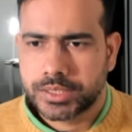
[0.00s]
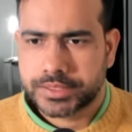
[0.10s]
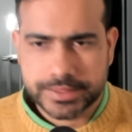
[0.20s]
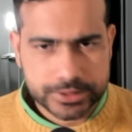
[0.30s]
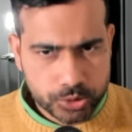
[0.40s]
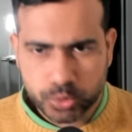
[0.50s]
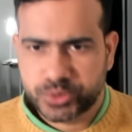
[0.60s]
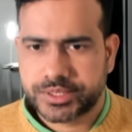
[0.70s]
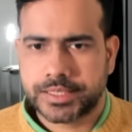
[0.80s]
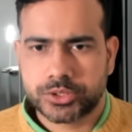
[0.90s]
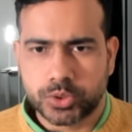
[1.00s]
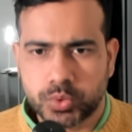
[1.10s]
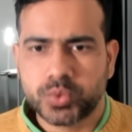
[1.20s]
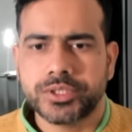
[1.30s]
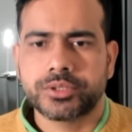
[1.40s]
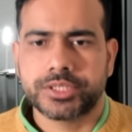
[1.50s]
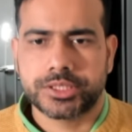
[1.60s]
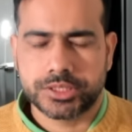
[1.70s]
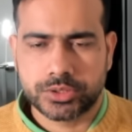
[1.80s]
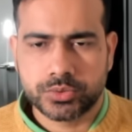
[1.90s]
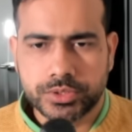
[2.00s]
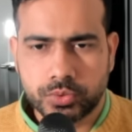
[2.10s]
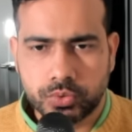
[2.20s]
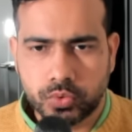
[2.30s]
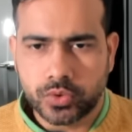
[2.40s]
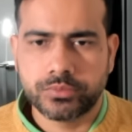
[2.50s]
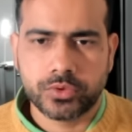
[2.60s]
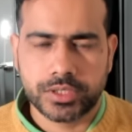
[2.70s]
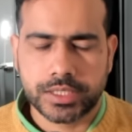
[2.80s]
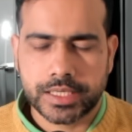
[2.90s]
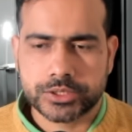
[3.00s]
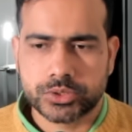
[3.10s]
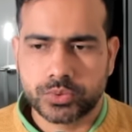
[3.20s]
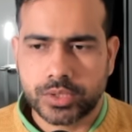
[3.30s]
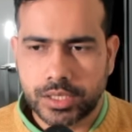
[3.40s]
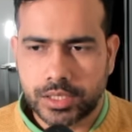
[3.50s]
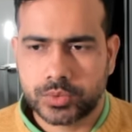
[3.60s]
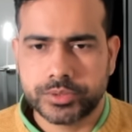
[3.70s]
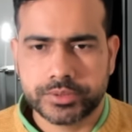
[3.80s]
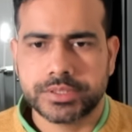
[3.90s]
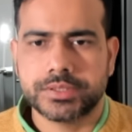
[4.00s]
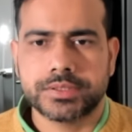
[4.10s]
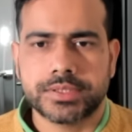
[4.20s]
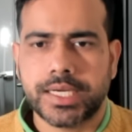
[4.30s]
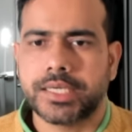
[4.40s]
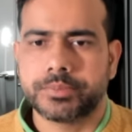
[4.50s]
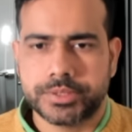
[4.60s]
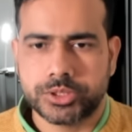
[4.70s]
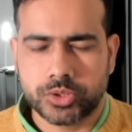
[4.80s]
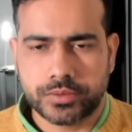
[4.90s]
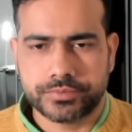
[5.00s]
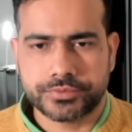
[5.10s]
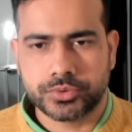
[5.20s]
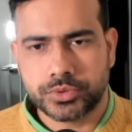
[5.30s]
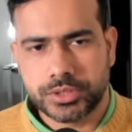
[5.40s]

things do change so do your research do your homework as to how you can land up in a job so